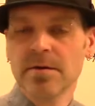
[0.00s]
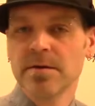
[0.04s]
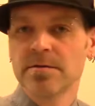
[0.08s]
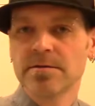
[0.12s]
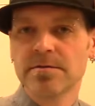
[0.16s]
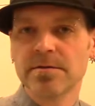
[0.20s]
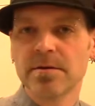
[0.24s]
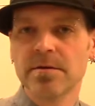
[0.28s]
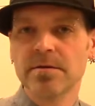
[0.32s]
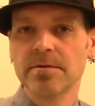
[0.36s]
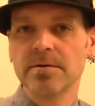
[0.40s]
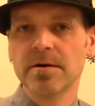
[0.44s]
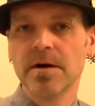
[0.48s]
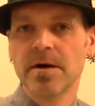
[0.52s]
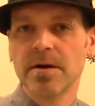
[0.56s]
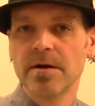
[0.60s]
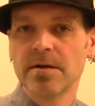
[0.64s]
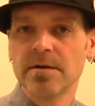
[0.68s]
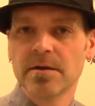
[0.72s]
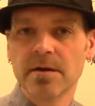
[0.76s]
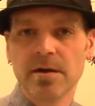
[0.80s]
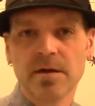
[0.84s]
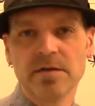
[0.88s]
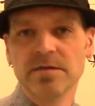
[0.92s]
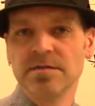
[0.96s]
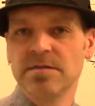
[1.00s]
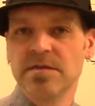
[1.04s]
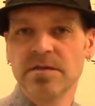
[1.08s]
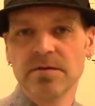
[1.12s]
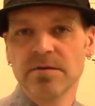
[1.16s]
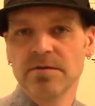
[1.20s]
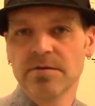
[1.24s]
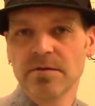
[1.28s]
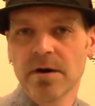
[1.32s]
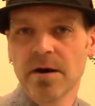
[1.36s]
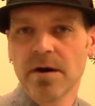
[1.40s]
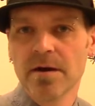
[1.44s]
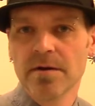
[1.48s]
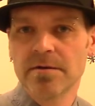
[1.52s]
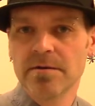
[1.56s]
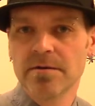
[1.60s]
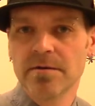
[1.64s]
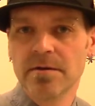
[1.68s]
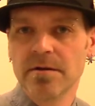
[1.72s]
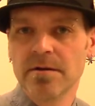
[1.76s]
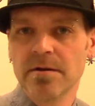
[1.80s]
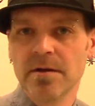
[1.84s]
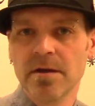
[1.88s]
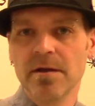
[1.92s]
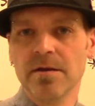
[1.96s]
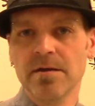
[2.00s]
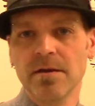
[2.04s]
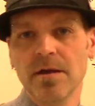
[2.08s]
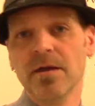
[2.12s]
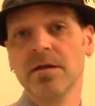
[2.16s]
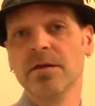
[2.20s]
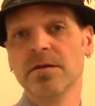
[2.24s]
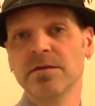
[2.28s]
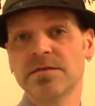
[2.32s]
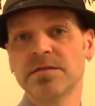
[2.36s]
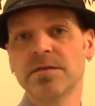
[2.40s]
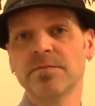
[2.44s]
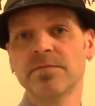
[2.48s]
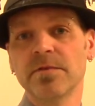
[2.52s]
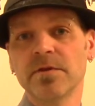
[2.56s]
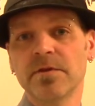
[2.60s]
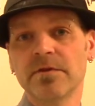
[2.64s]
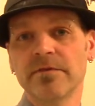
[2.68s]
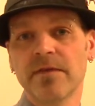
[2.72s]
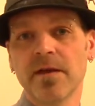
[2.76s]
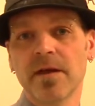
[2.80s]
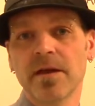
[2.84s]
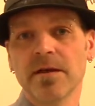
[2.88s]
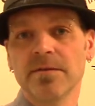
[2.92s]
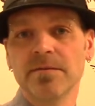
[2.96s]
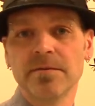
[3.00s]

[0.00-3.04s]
So continue on in a similar vein